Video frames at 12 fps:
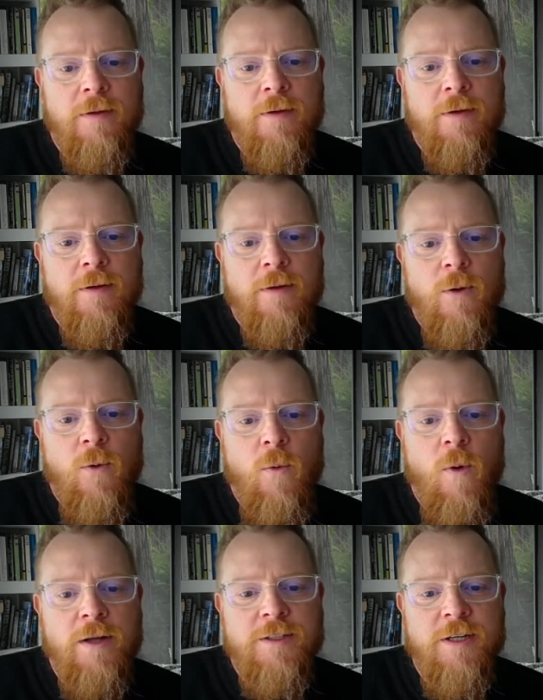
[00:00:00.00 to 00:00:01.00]

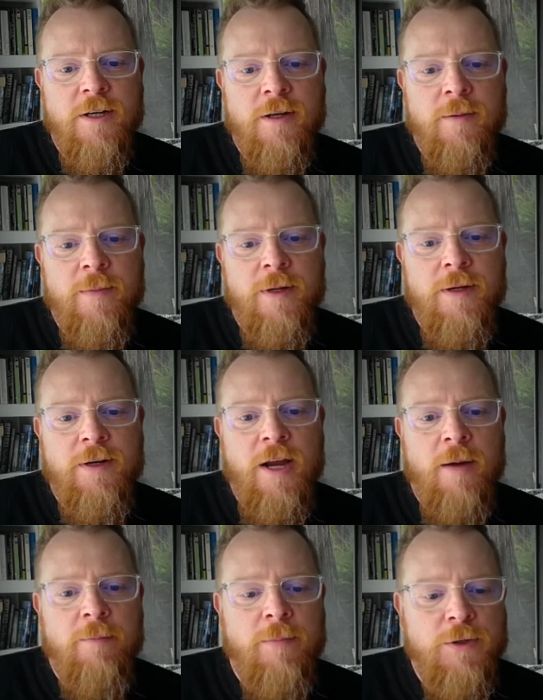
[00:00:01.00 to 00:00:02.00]
quantum
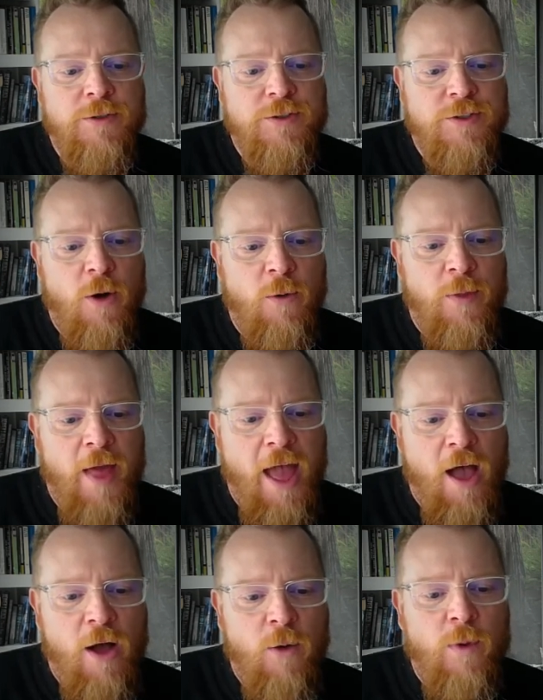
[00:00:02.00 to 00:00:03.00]
number. So the
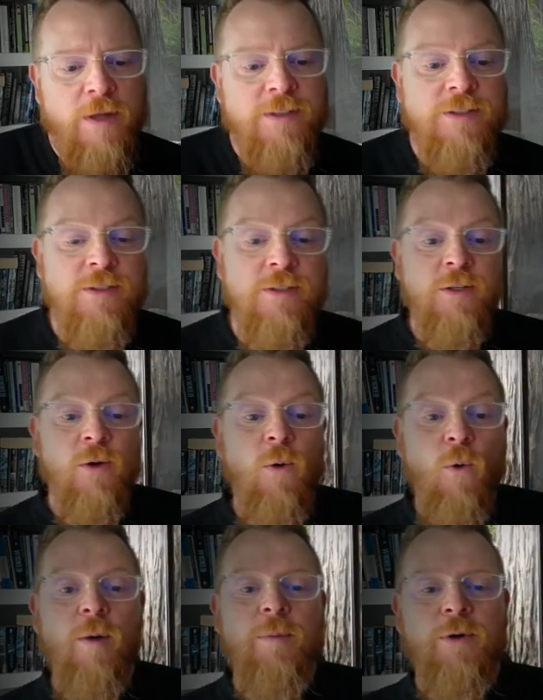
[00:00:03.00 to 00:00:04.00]
L was
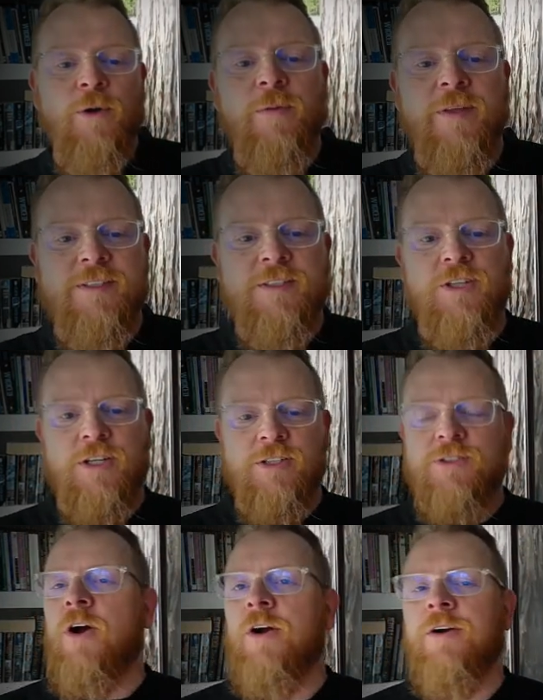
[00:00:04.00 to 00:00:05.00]
orbital. This is just
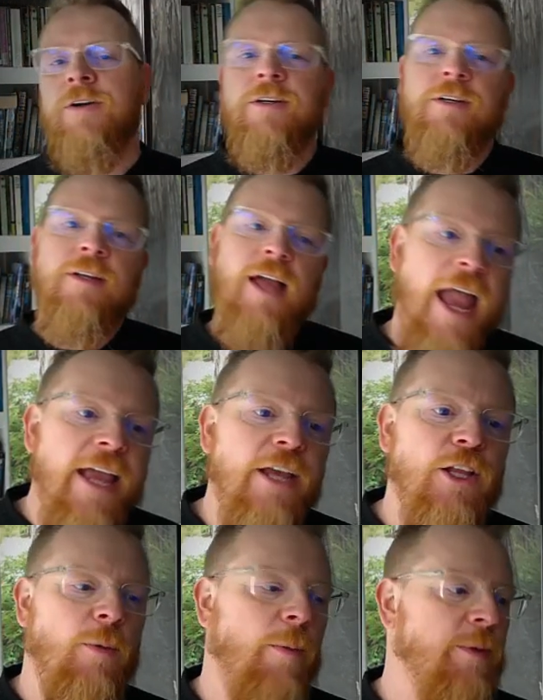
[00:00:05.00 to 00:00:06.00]
our angular
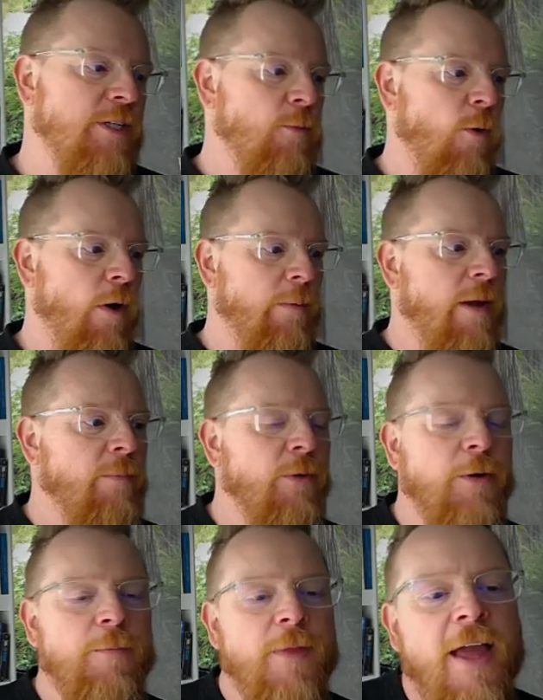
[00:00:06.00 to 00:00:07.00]
momentum quantum number.
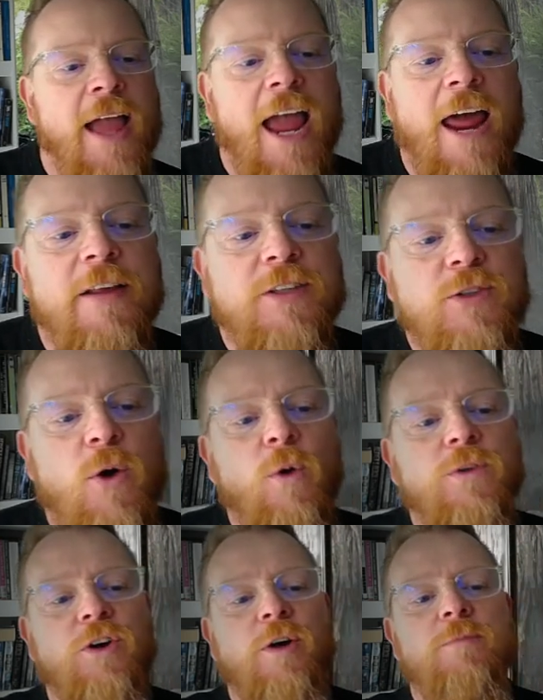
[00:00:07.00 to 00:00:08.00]
And this whole
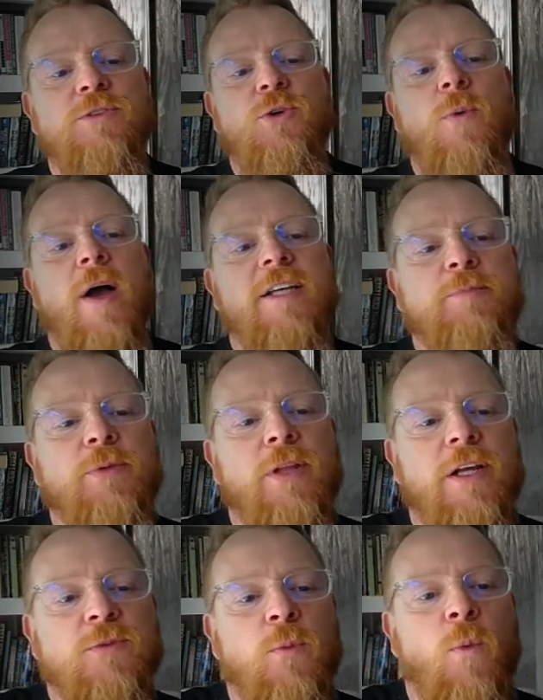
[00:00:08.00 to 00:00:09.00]
term 2s
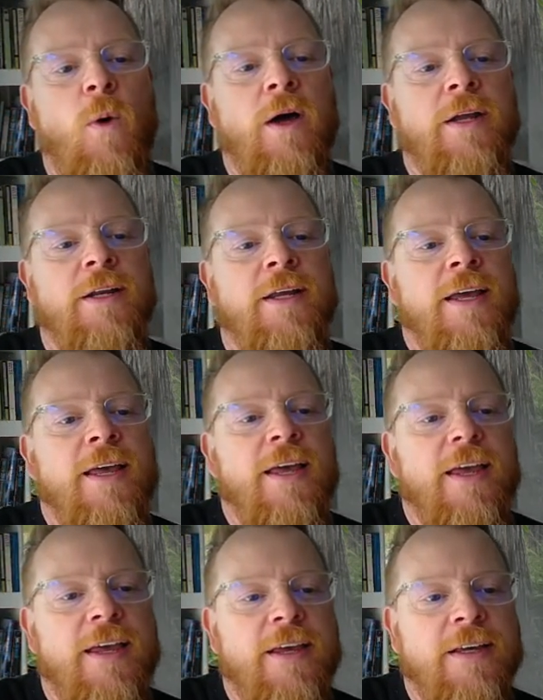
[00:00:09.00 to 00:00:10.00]
plus 1
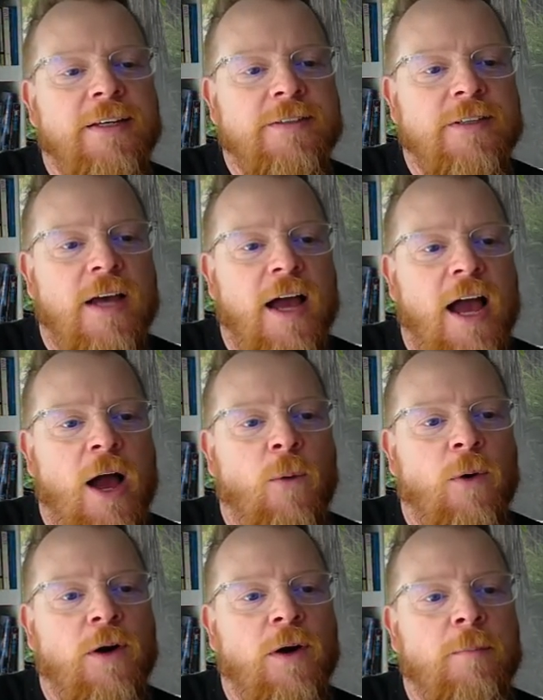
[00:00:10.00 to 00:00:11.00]
is
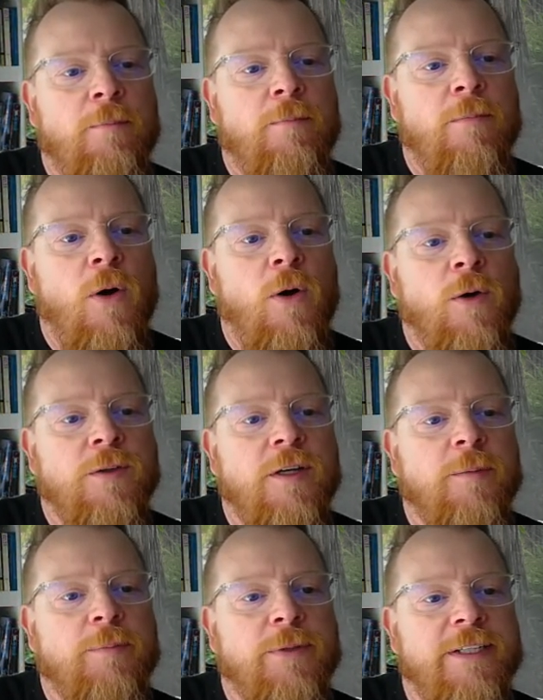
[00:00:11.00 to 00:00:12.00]
our
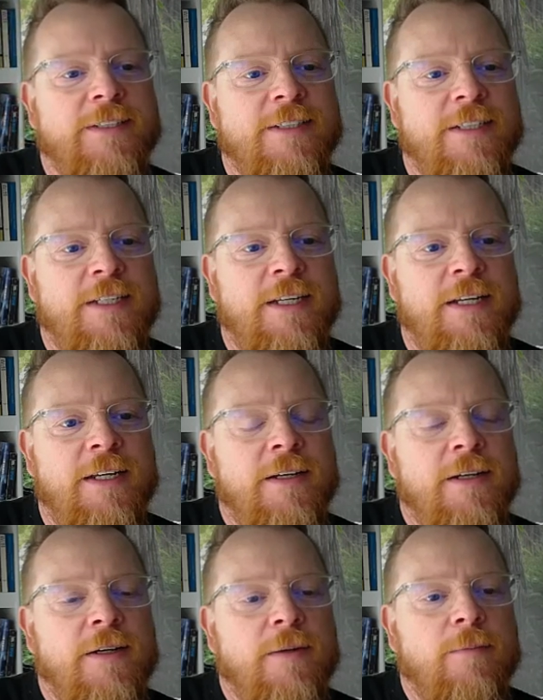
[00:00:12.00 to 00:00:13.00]
multiplicity.
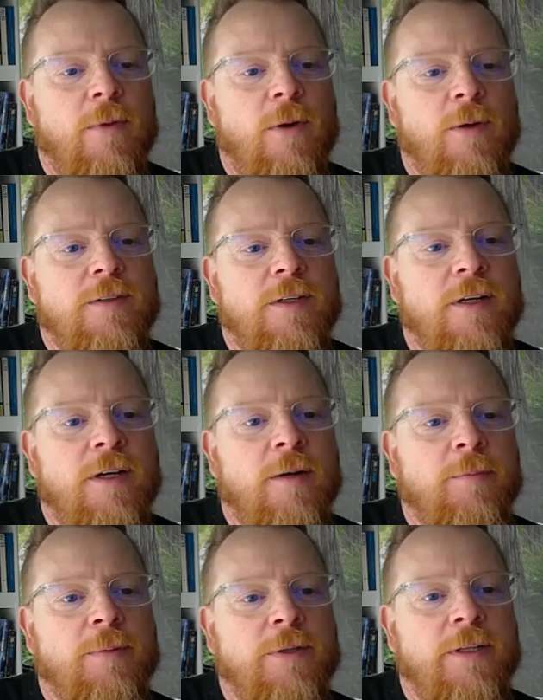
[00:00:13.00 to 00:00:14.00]

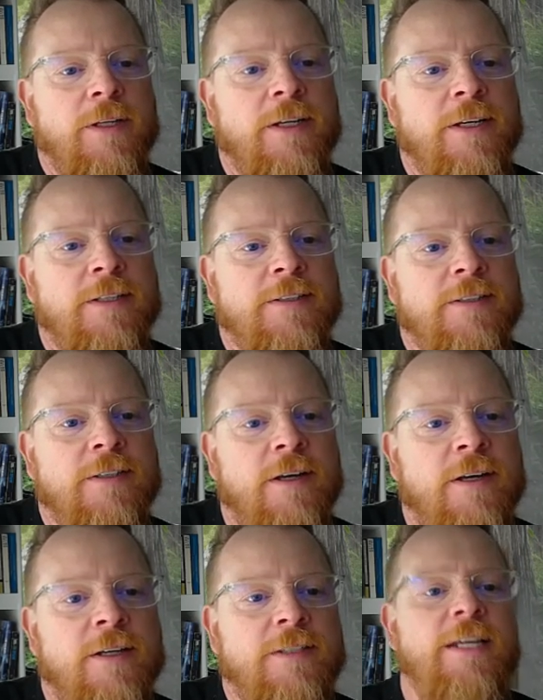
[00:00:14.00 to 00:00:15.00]

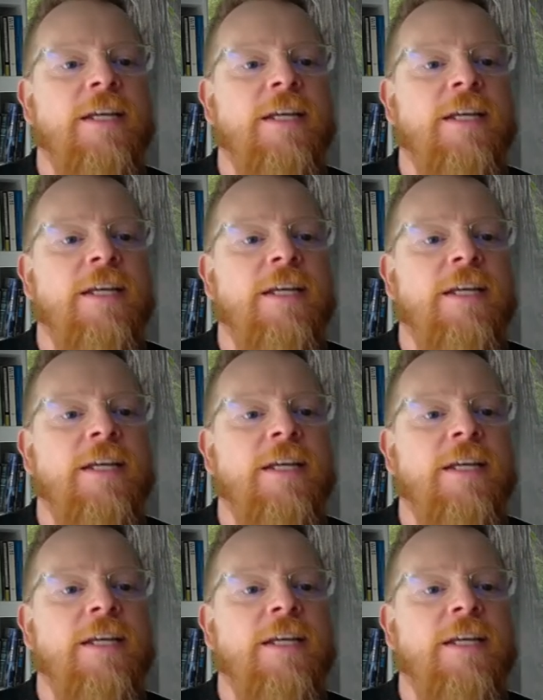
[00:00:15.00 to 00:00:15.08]
Multiplicity.